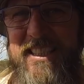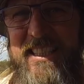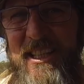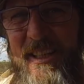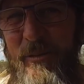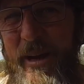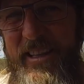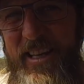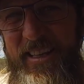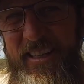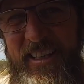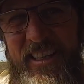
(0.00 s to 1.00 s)
in the weather.
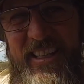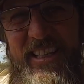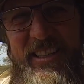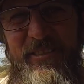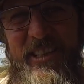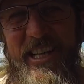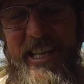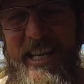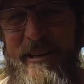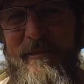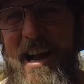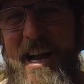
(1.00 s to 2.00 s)
If we get
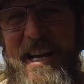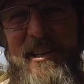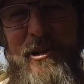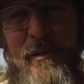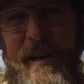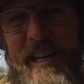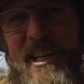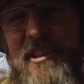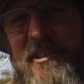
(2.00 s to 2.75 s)
any rain or wind,